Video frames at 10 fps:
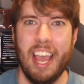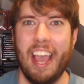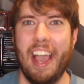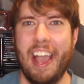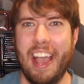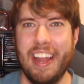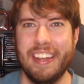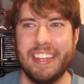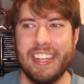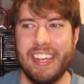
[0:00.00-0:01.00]

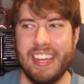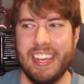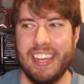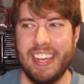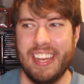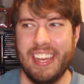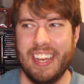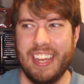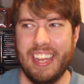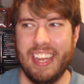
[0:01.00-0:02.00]
and
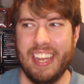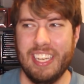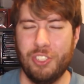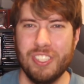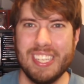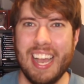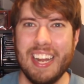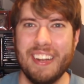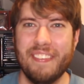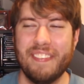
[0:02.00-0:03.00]
it's just
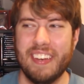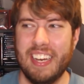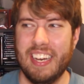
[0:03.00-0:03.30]
kind of